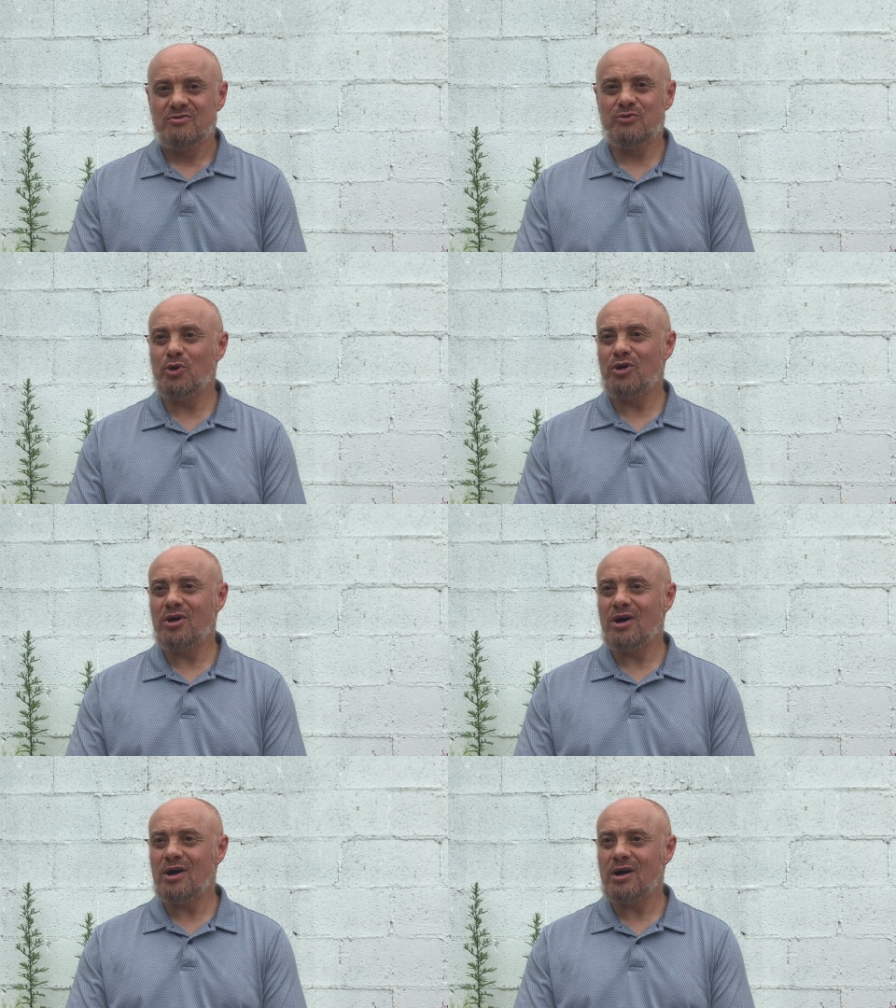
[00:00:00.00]

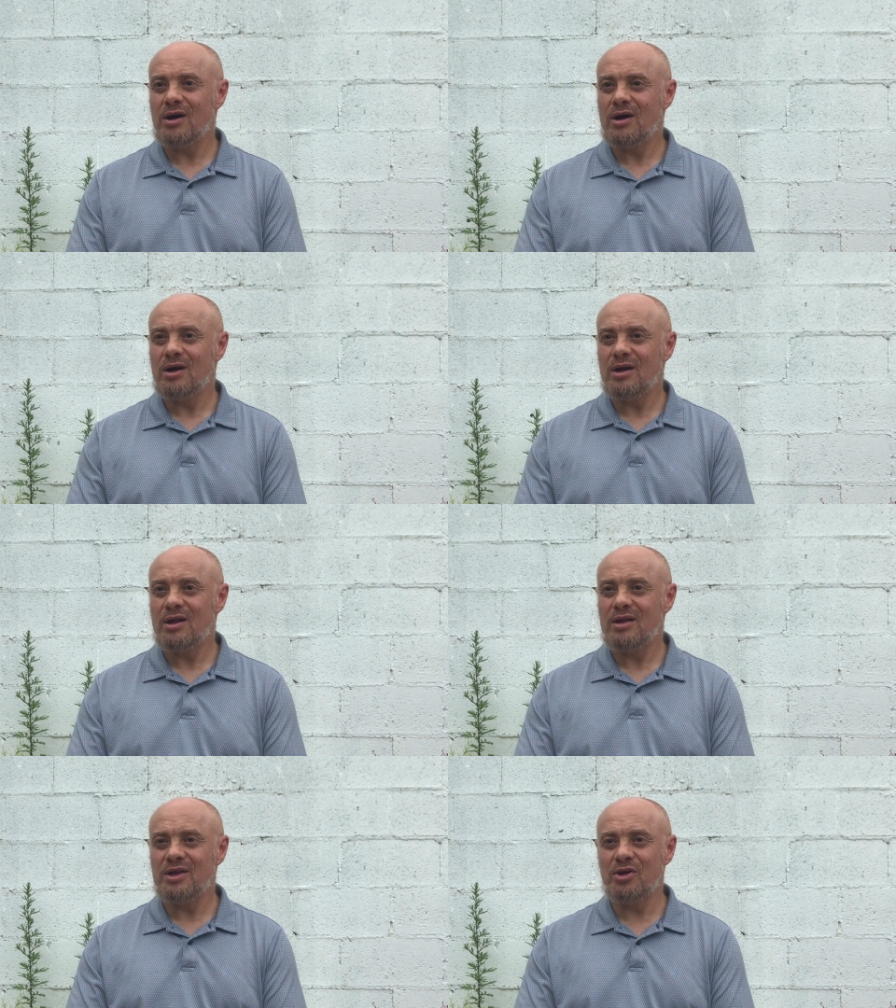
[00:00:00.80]
for,
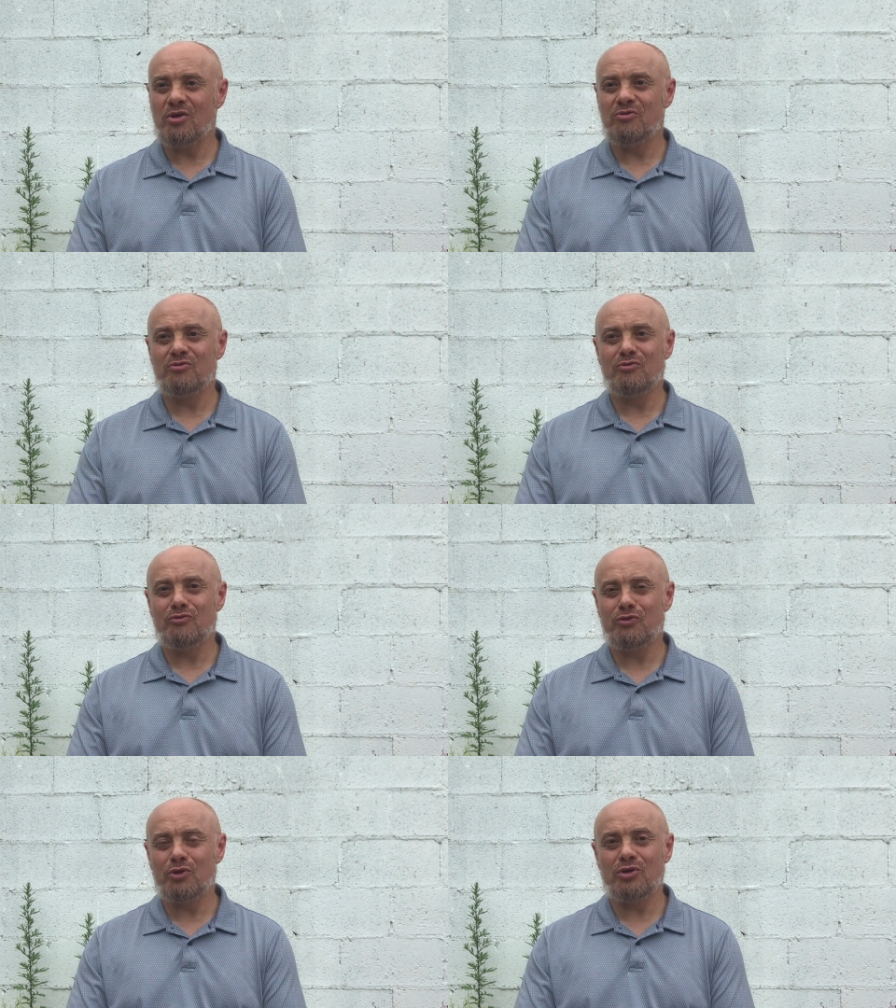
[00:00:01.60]
you know,
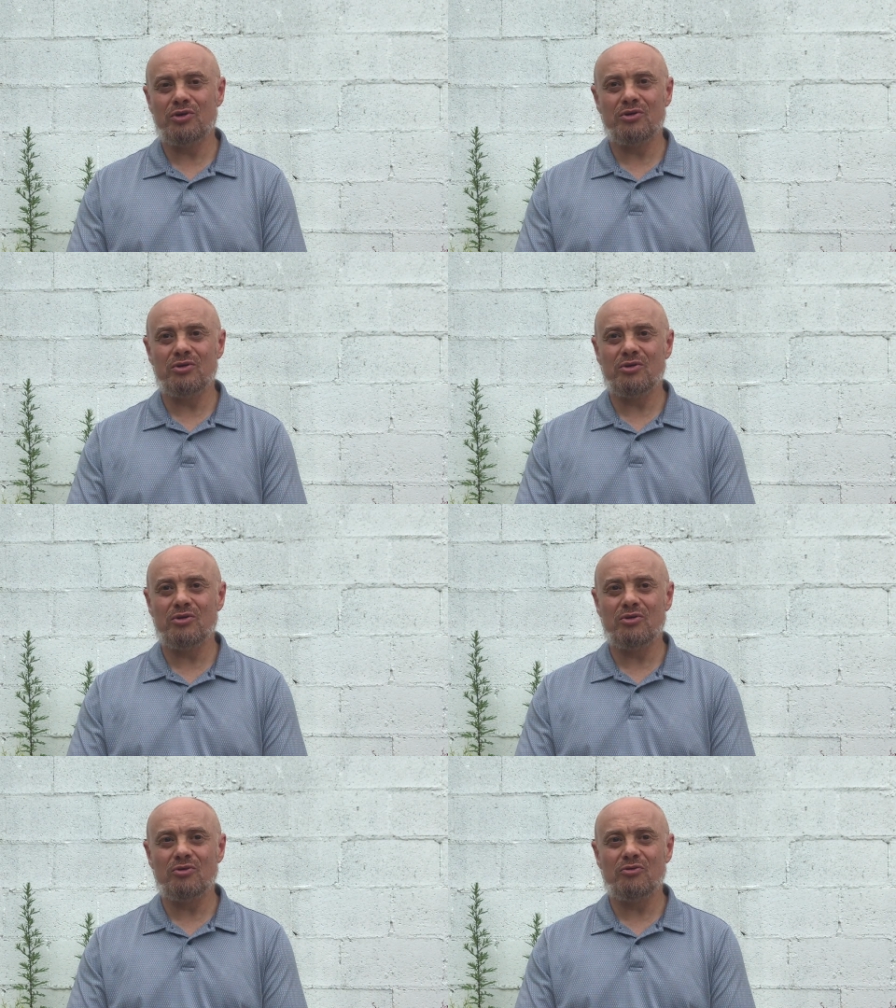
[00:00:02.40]
for
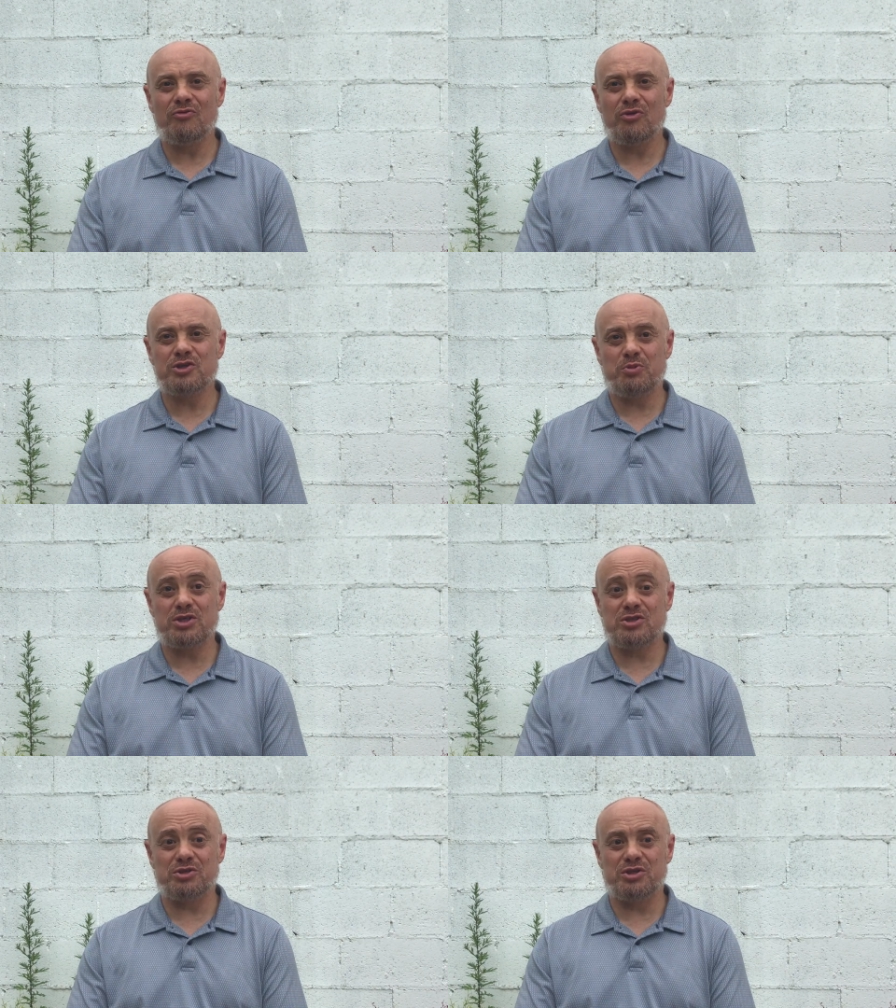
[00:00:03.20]

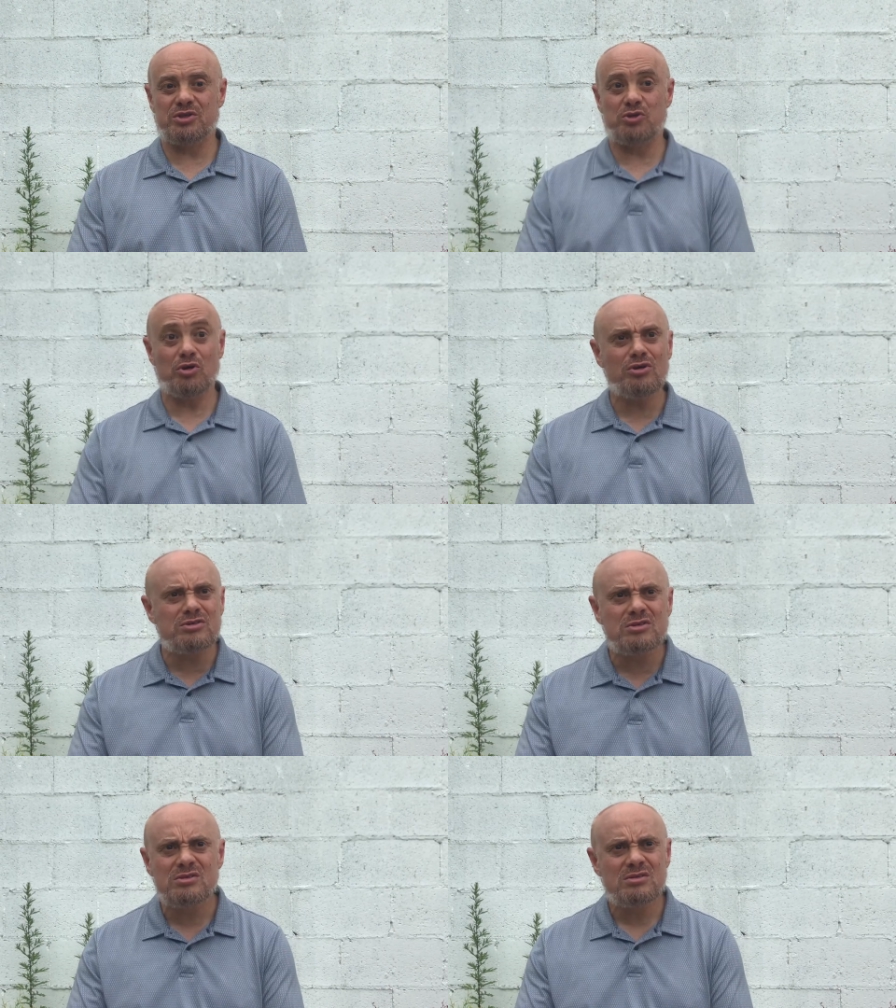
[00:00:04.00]
especially
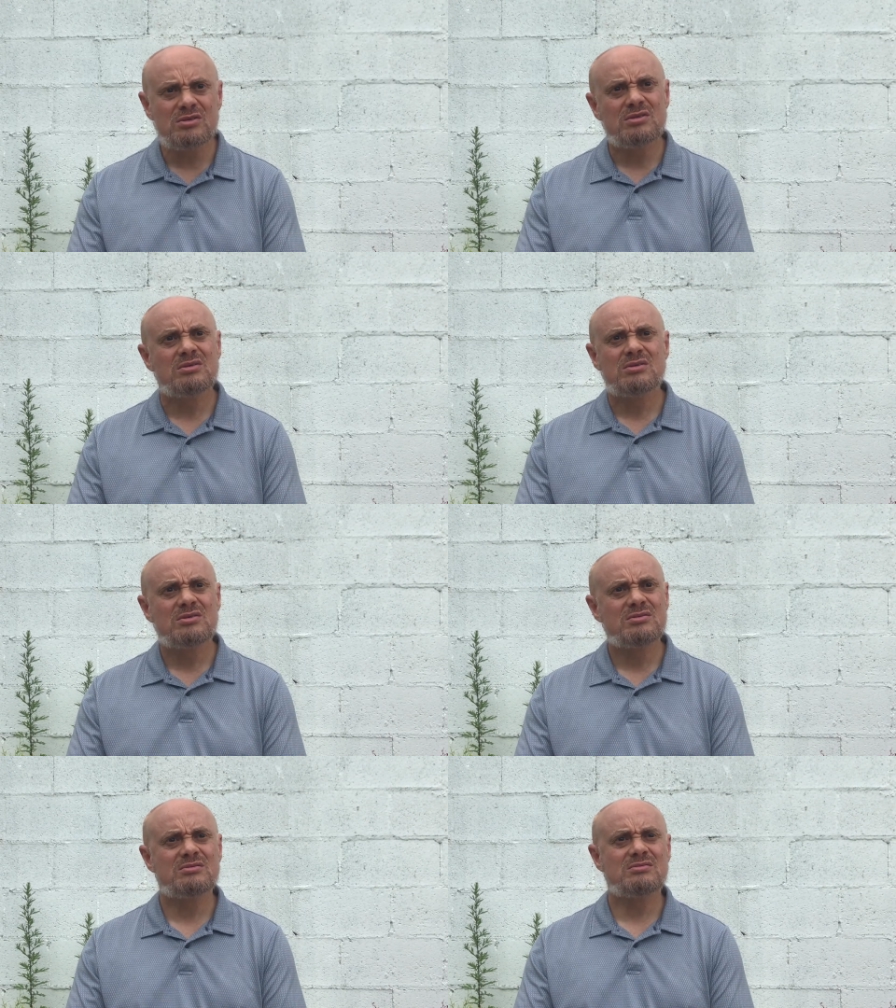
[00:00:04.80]
girls.
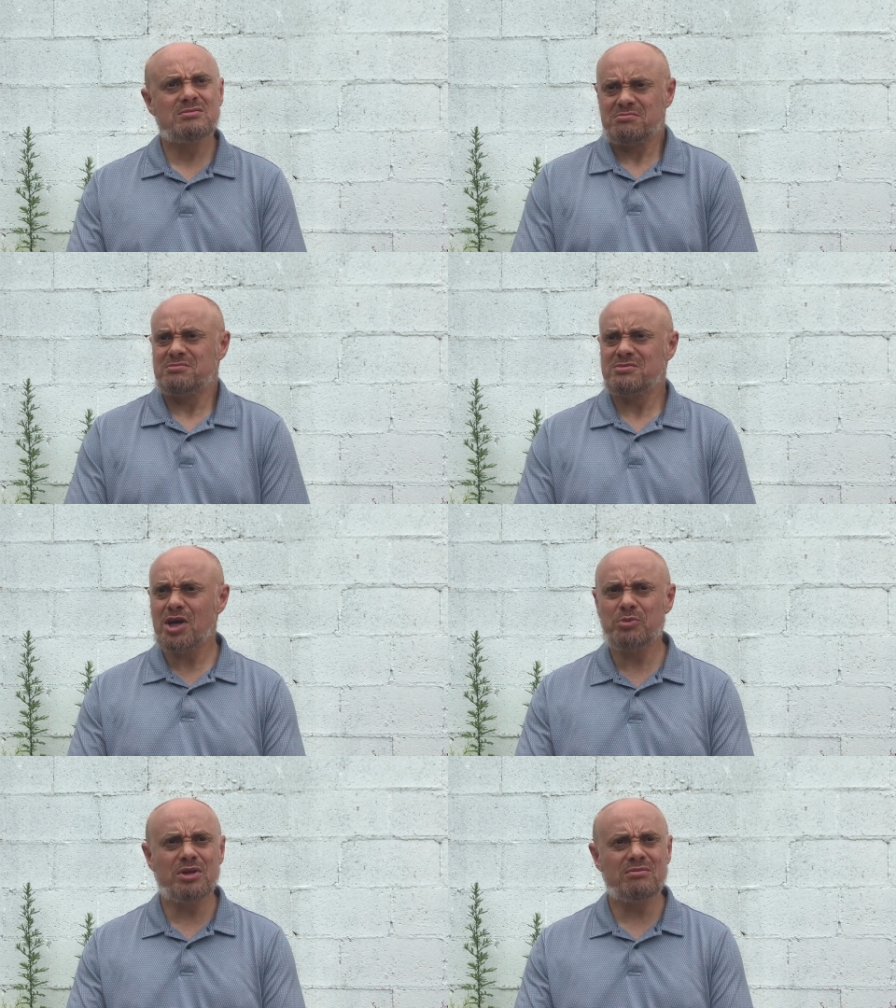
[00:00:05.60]

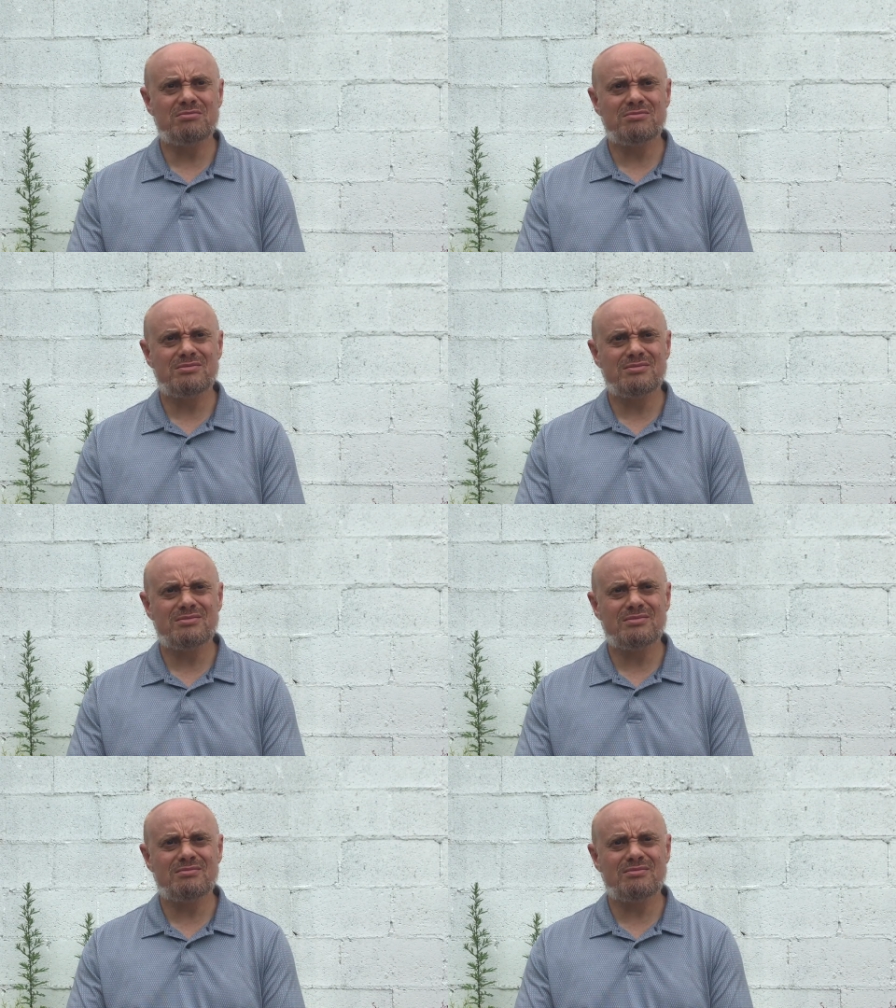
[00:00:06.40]
I mean,
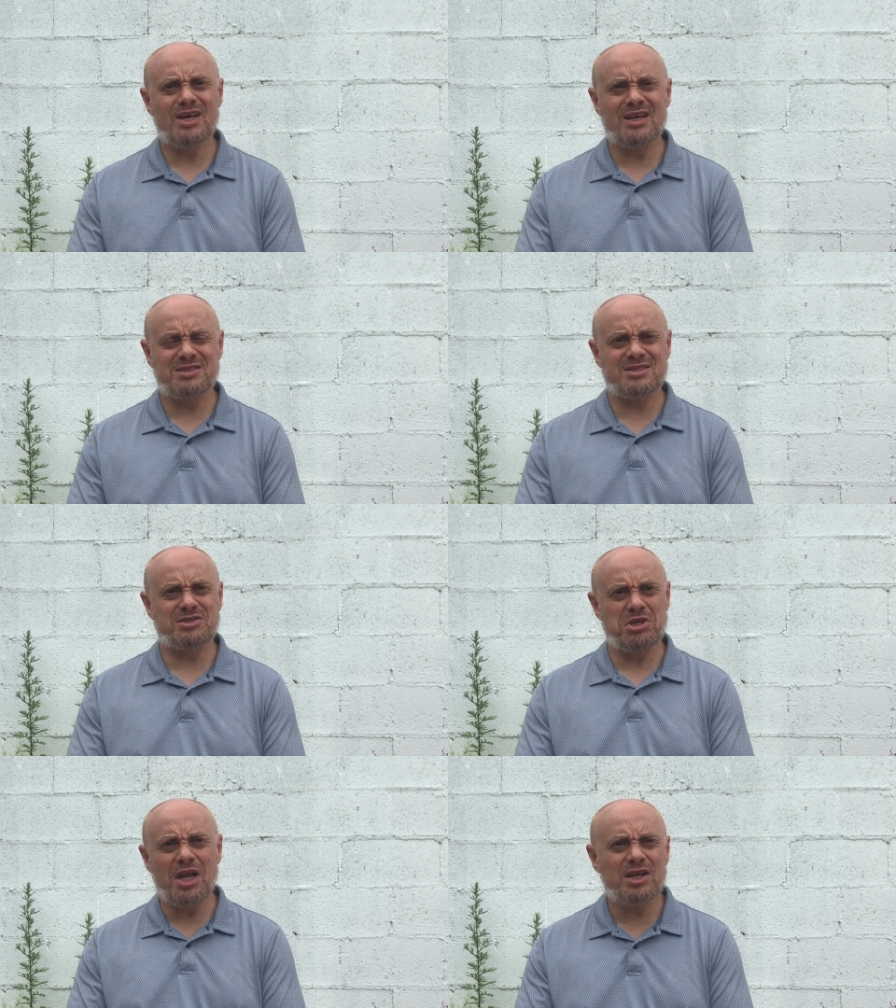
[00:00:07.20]
and it's
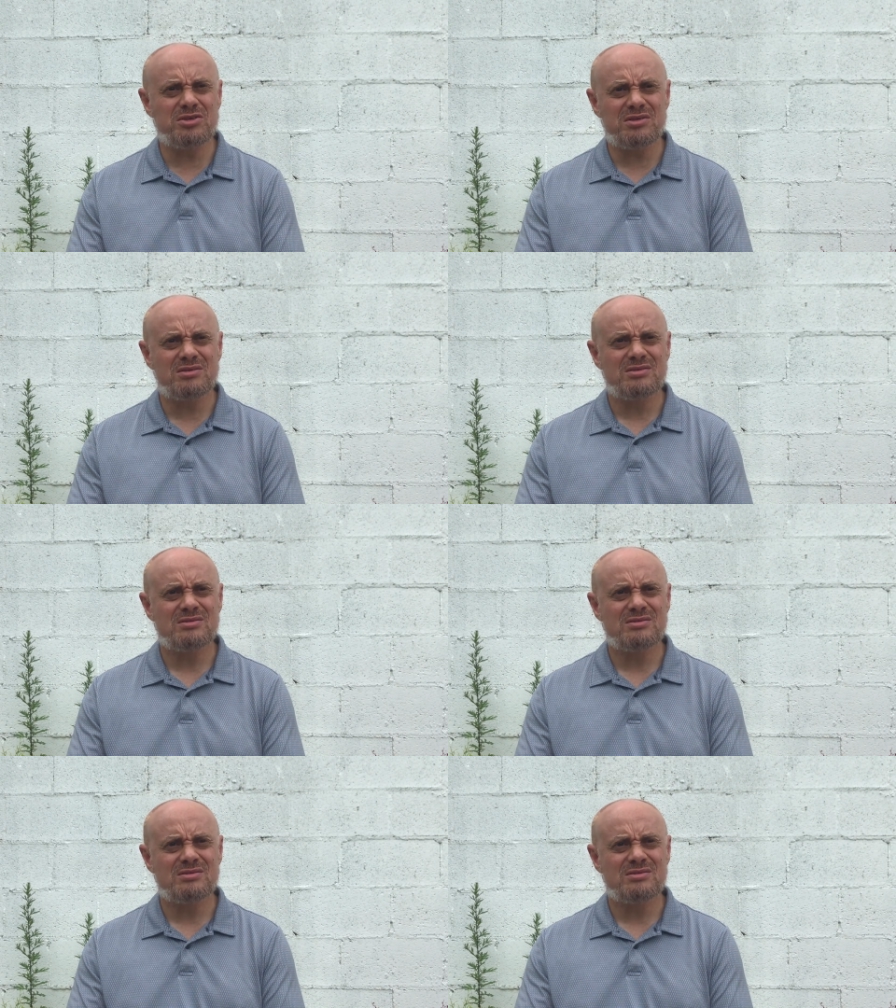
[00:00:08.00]
a teenager.